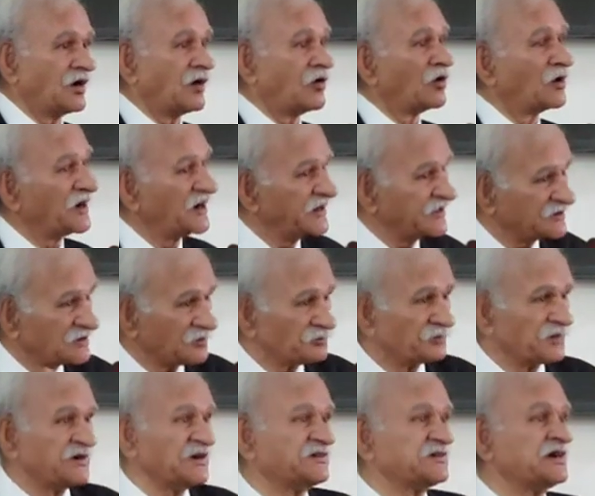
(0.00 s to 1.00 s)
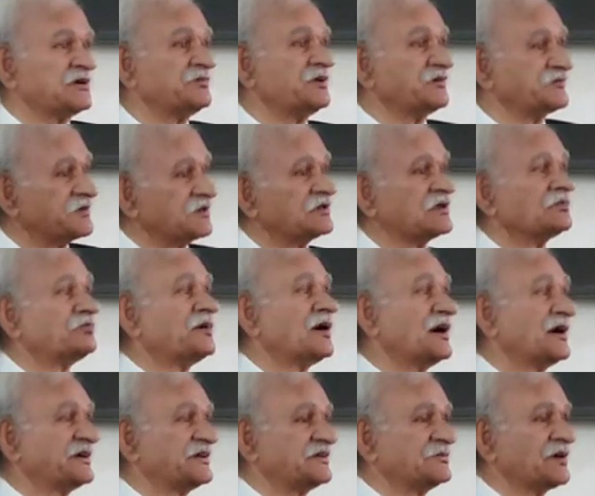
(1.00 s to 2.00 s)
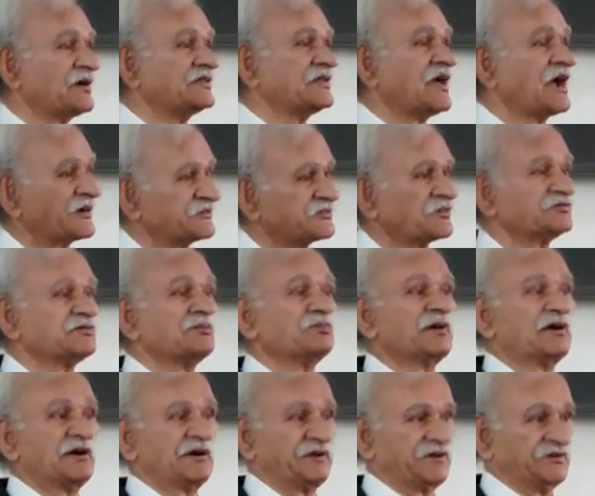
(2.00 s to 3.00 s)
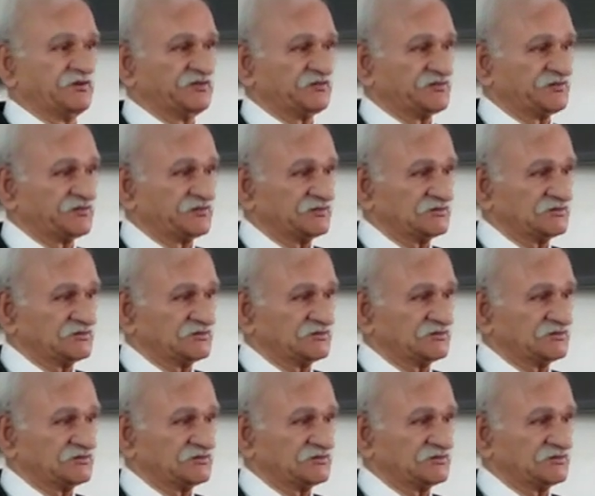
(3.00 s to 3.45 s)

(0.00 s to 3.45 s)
already completed between the parties by the act of the parties.